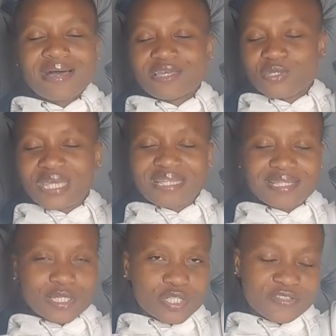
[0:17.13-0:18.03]
you hit
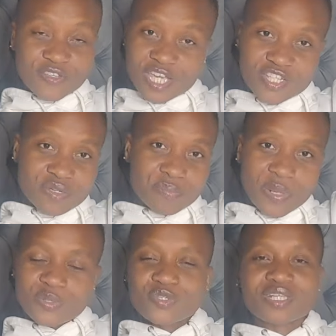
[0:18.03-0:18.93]
the notification
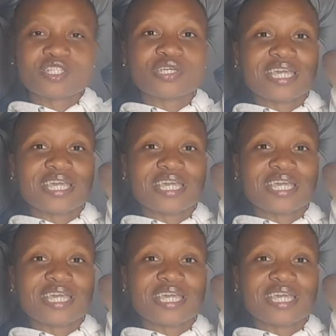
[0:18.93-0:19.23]
bell so that you